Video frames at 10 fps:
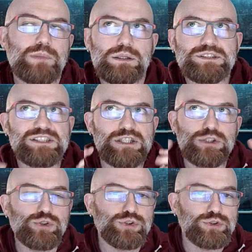
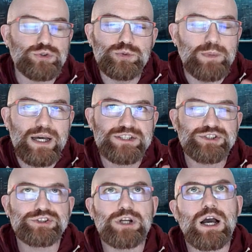disillusioned, too
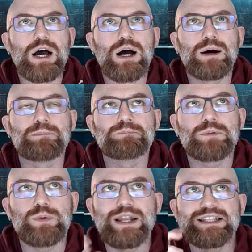much
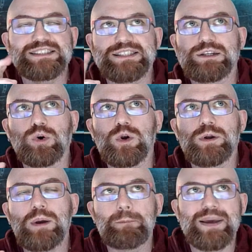realistic
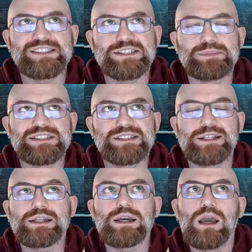or
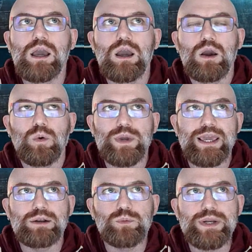pessimistic, we
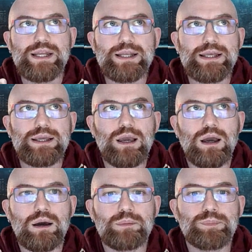can really
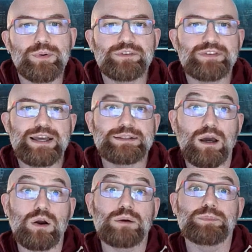prevent
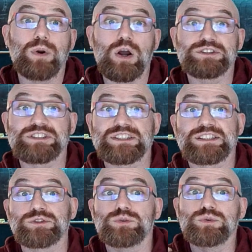our
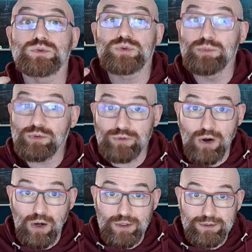projects to move
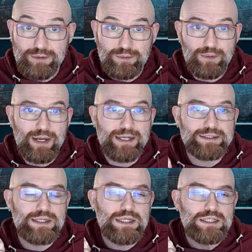on,
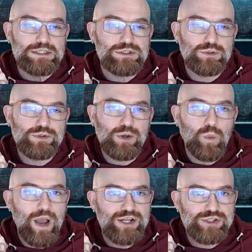right? So the
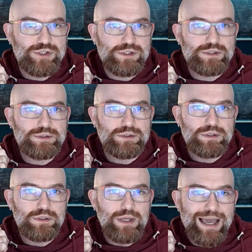question
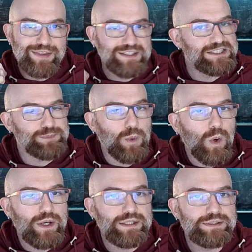at this
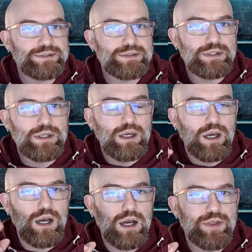point
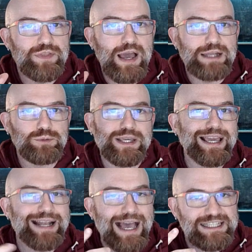that we
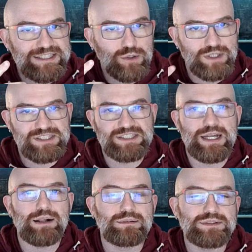can ask
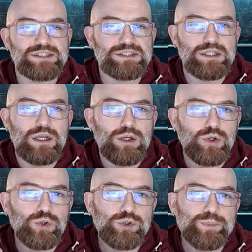ourselves
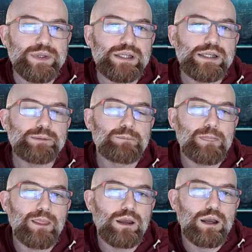could be,
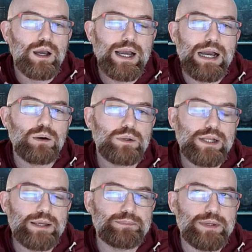how
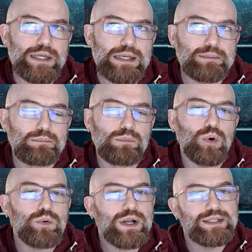can I be
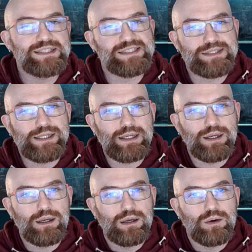more
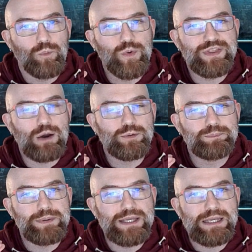realistic
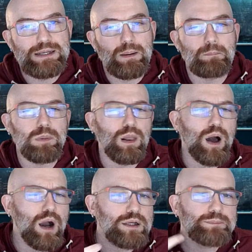without being
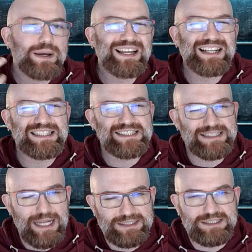blocked by an
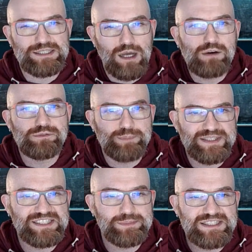excess of
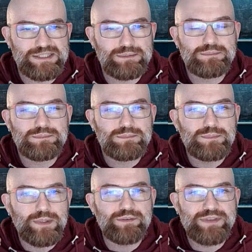pessimism,
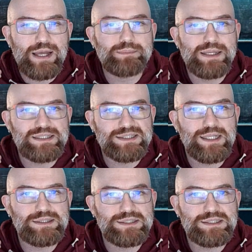if that makes
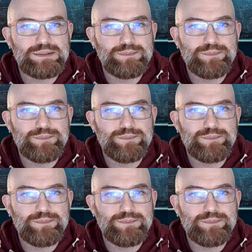sense?